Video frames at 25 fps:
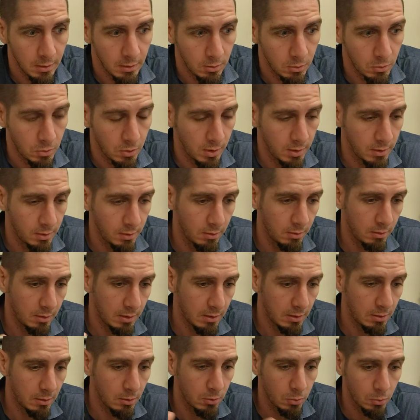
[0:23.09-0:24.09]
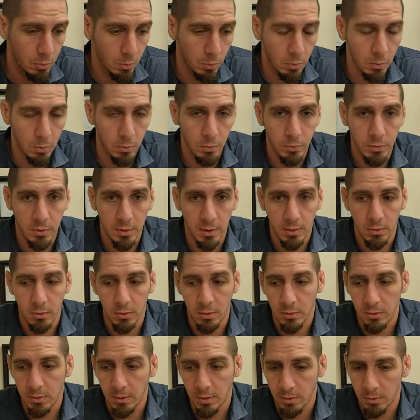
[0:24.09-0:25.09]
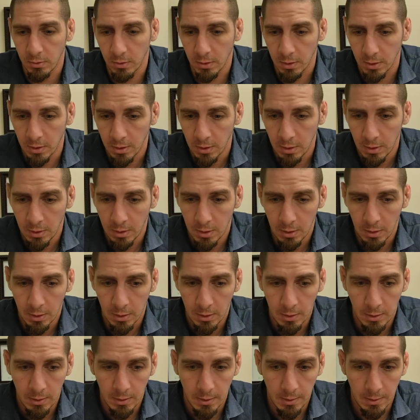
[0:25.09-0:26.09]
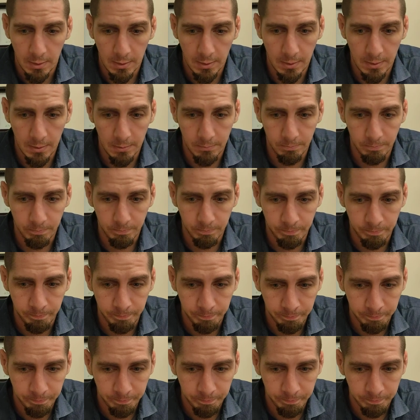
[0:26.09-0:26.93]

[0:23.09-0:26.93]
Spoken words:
you're trying to lead the school, etc., etc. Um,